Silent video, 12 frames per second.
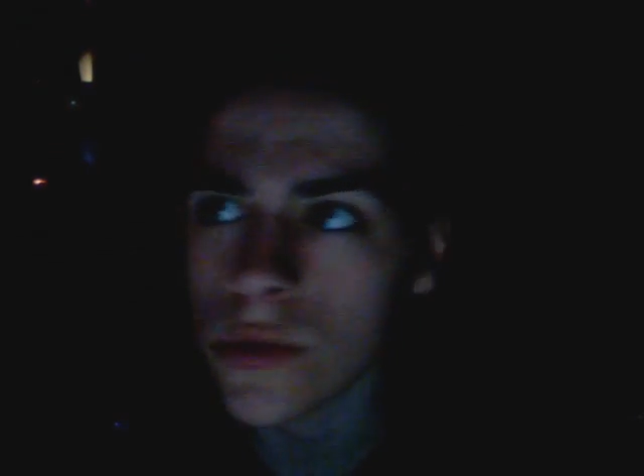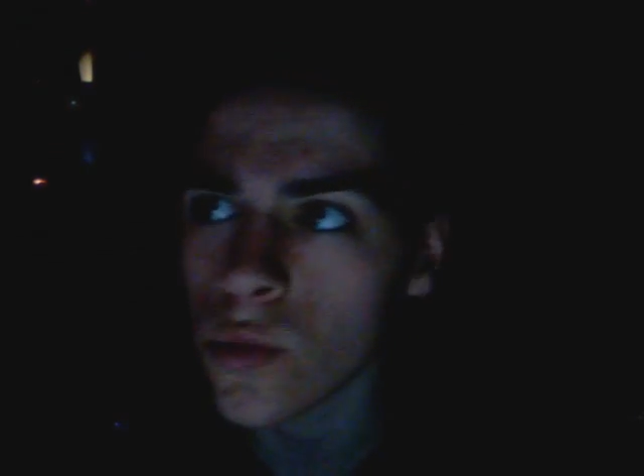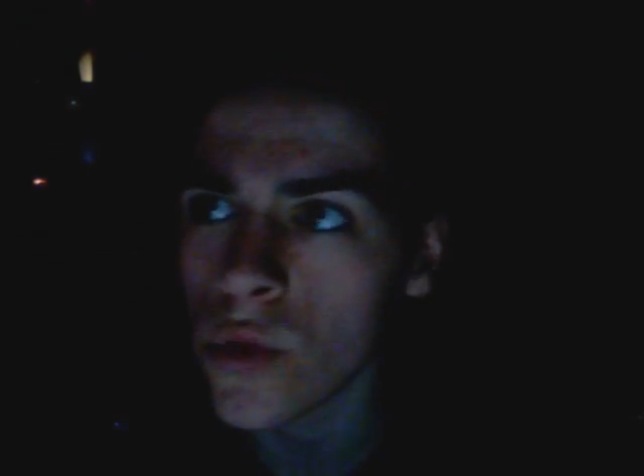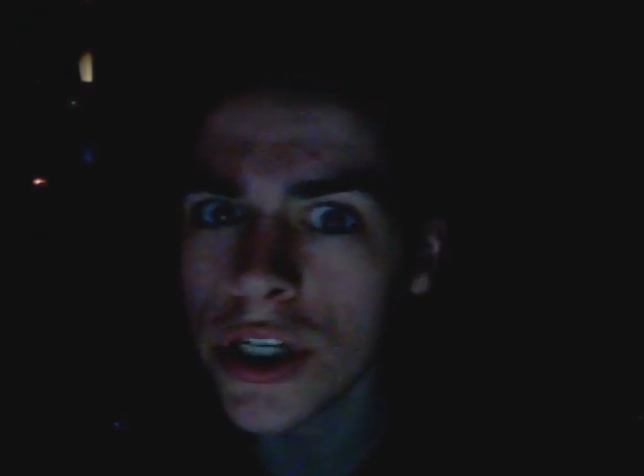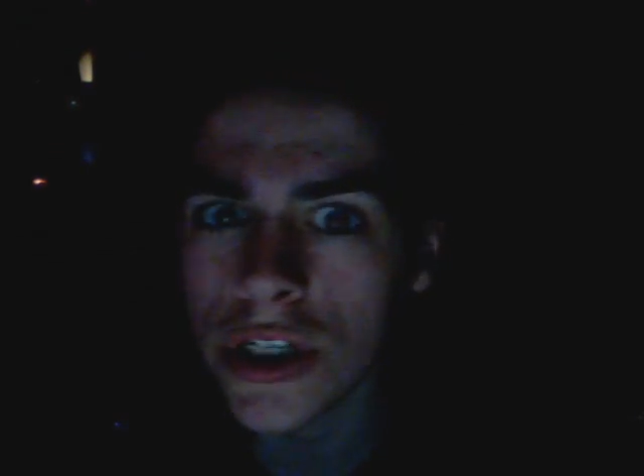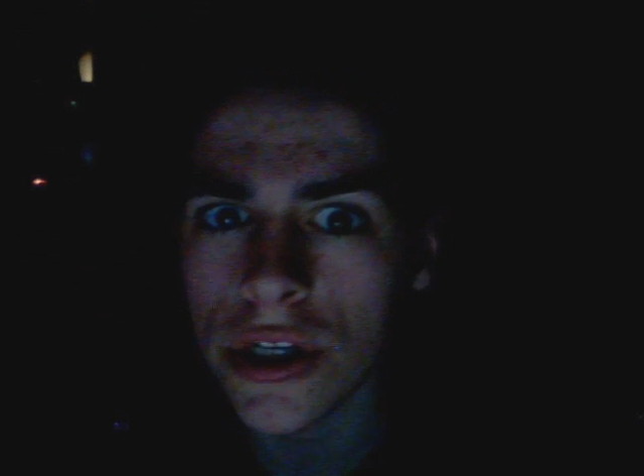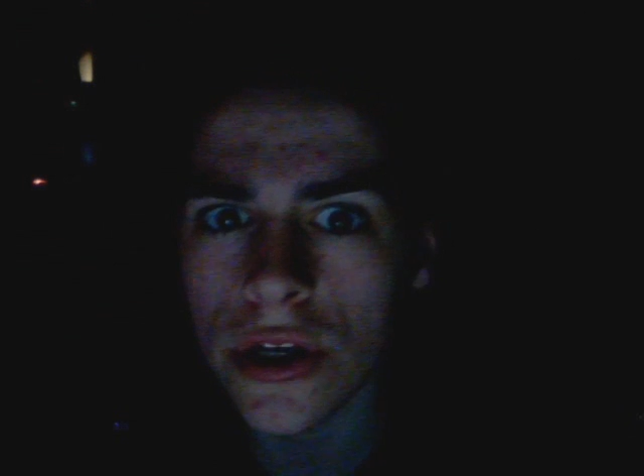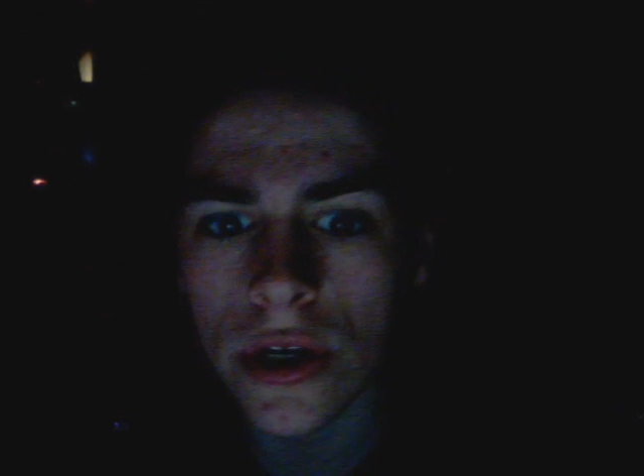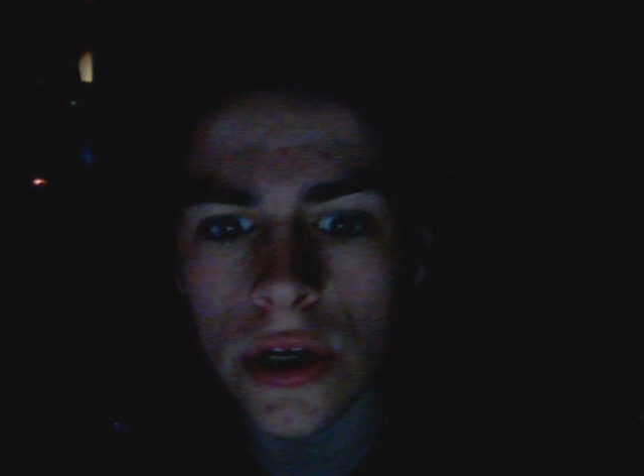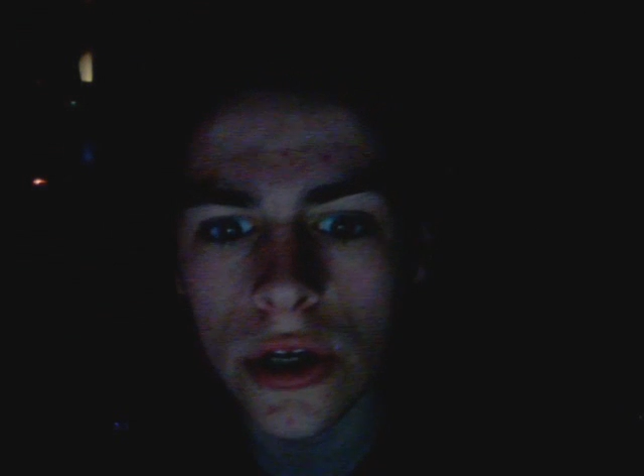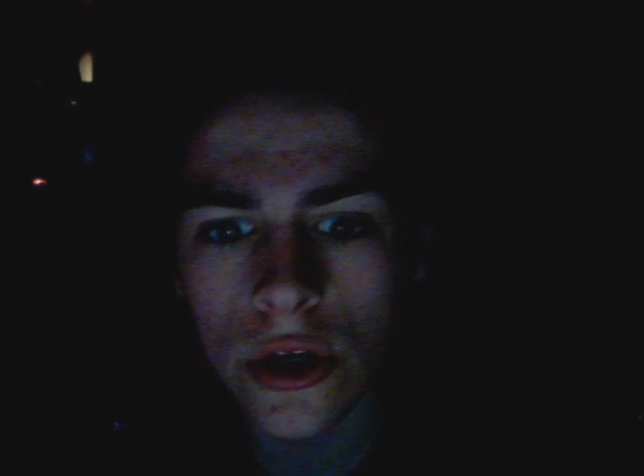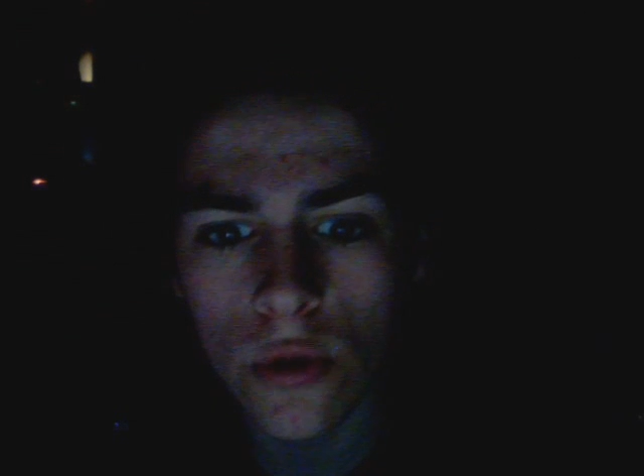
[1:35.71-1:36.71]
wishing I
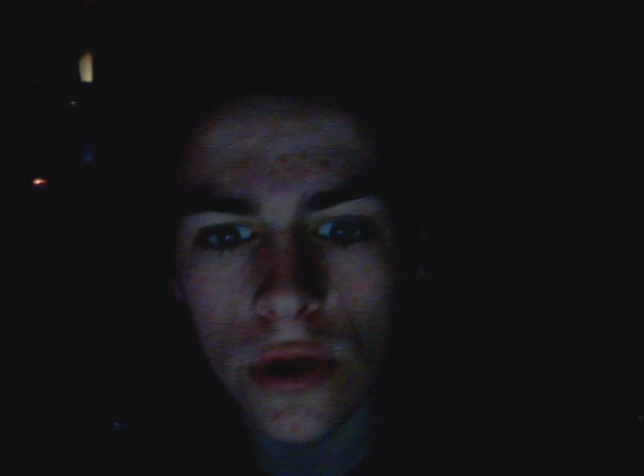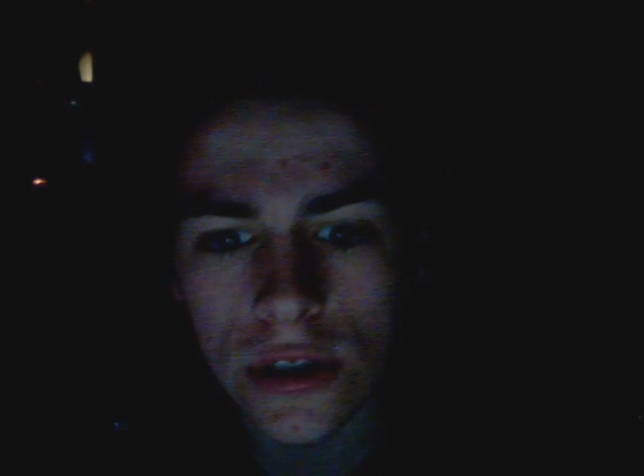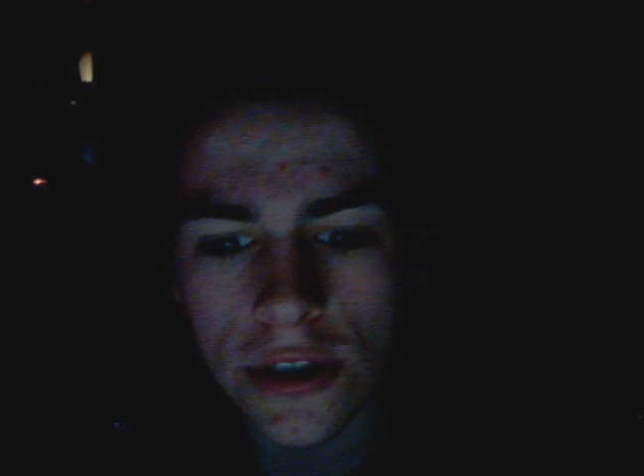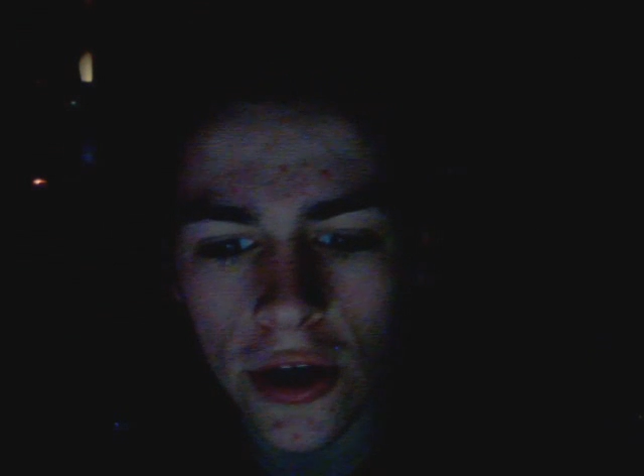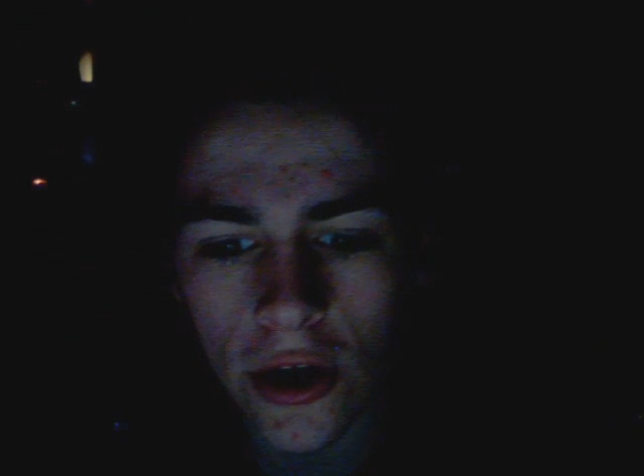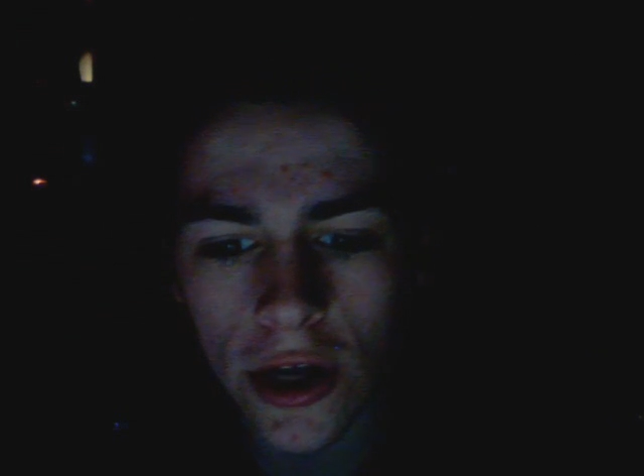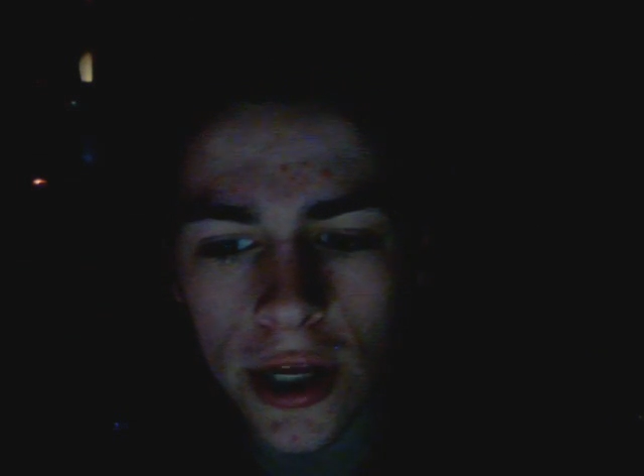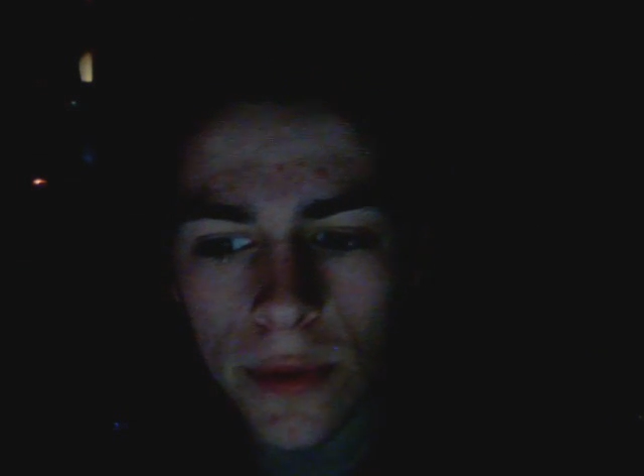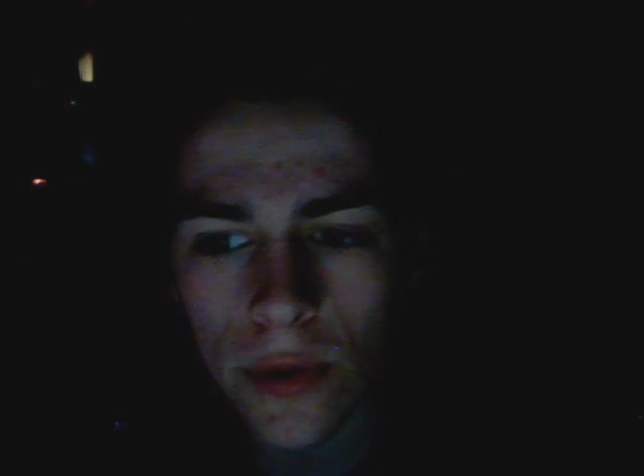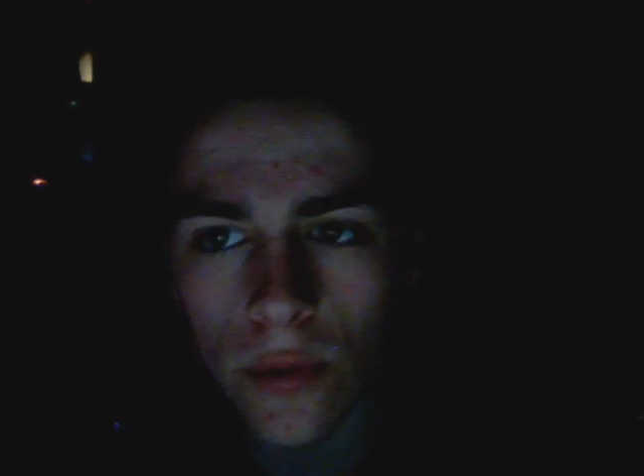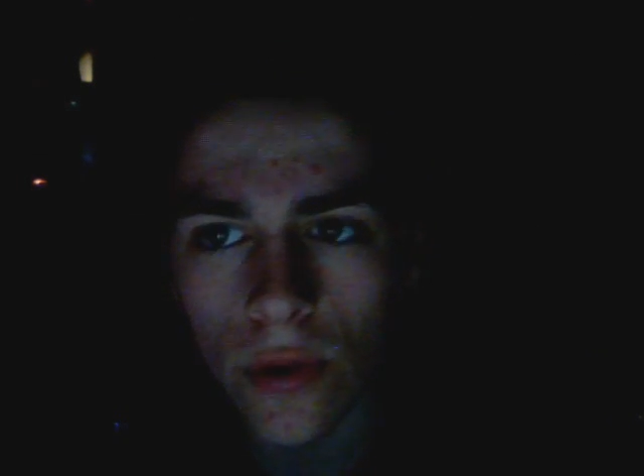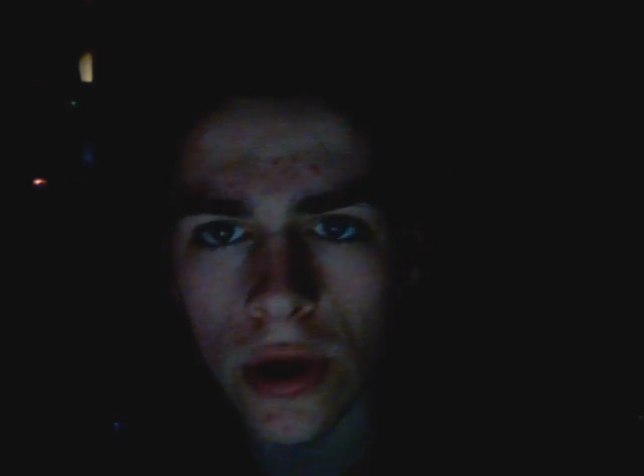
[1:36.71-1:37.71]
knew what time
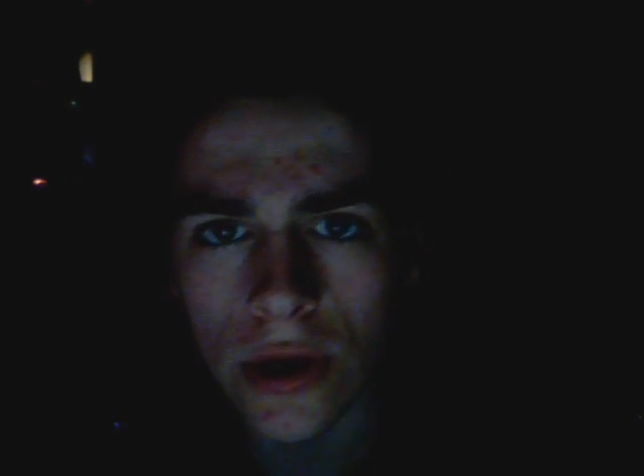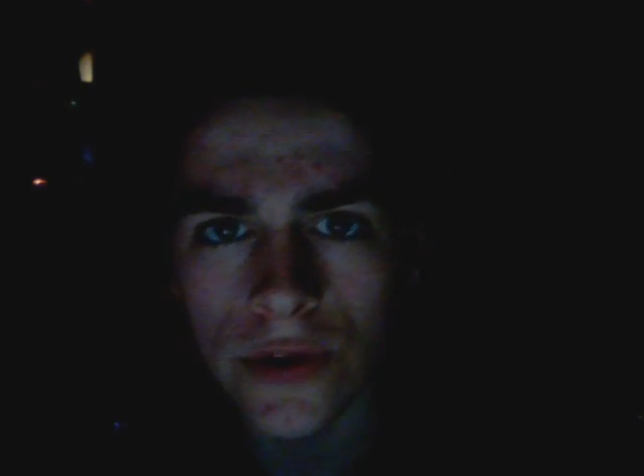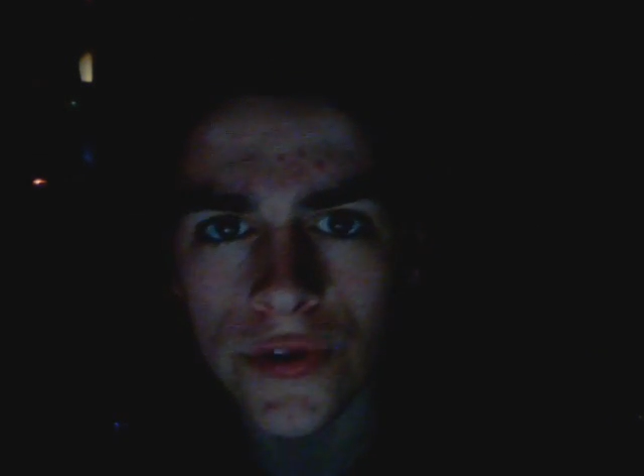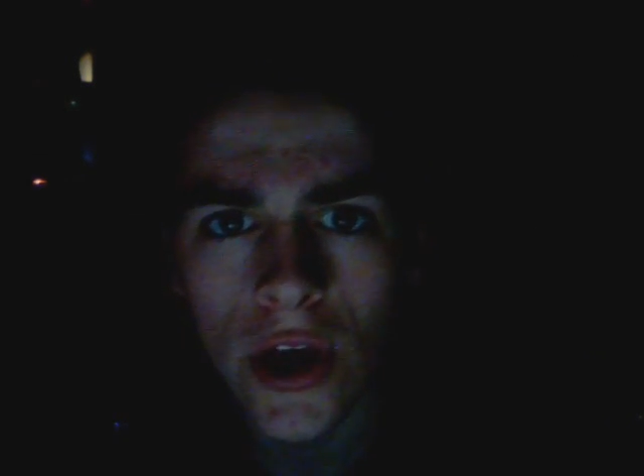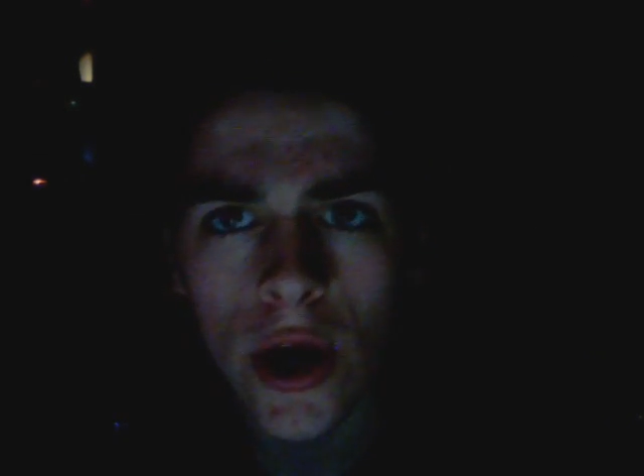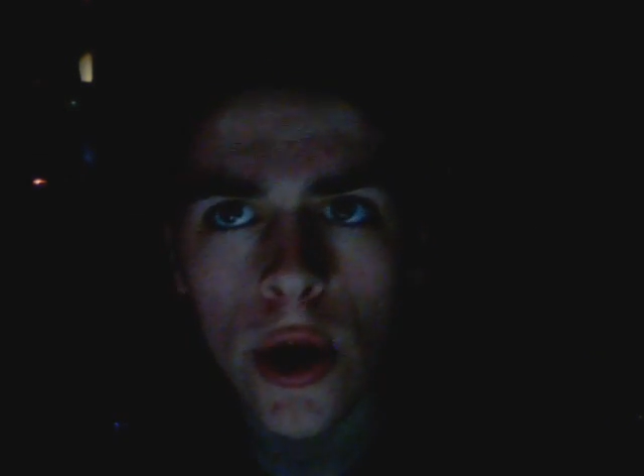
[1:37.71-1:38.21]
it was,